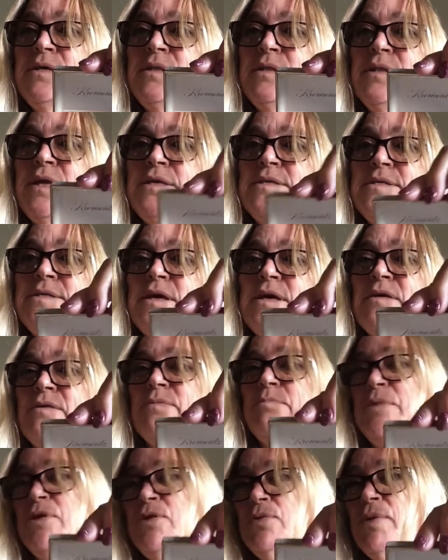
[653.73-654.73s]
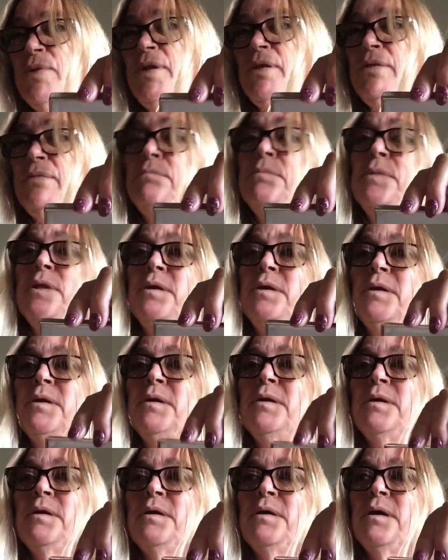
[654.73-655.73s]
They sell between,
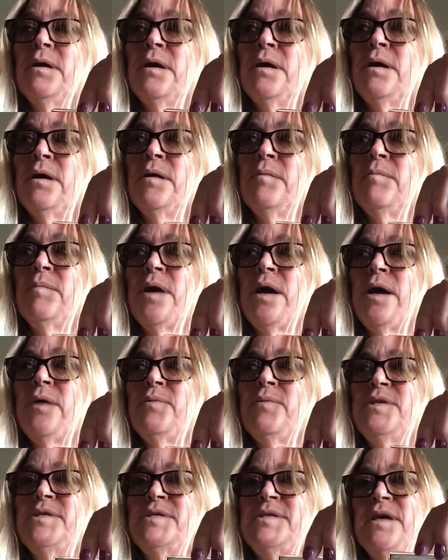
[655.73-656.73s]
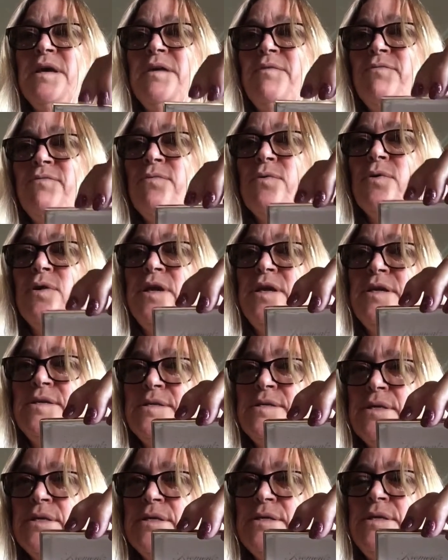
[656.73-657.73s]
I would say, $40,
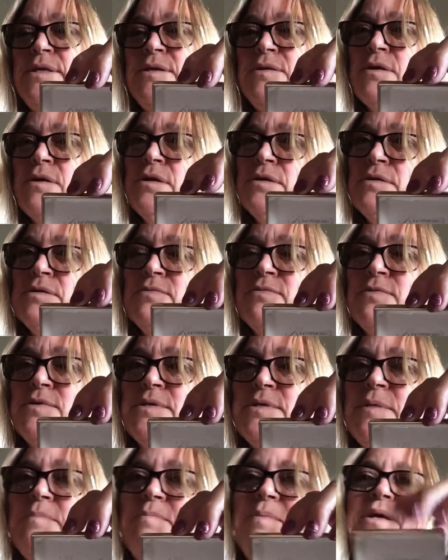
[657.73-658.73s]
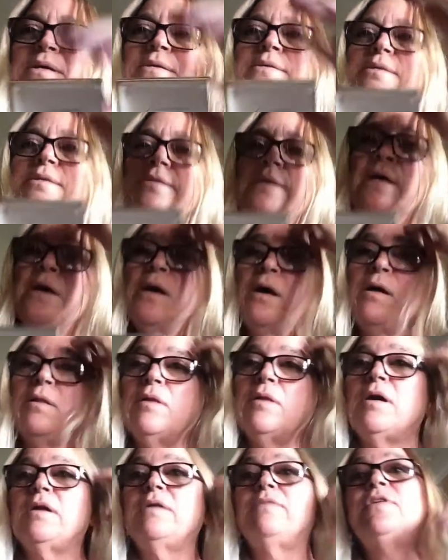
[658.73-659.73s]
$60 for some pieces. A
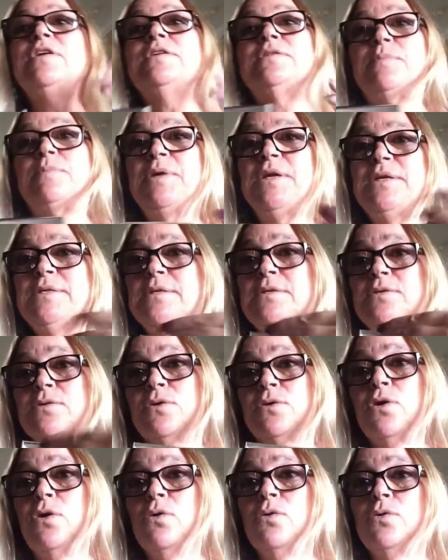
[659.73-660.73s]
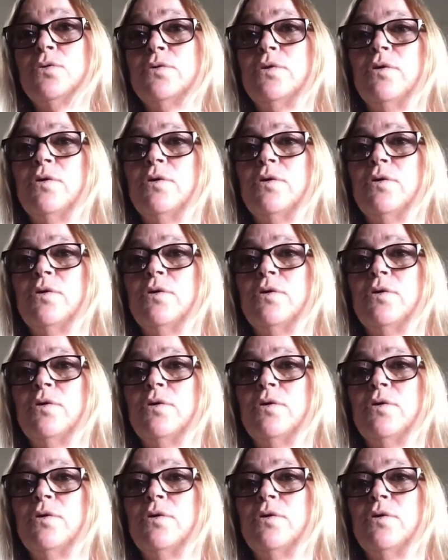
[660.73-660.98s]
lot of his pieces are gold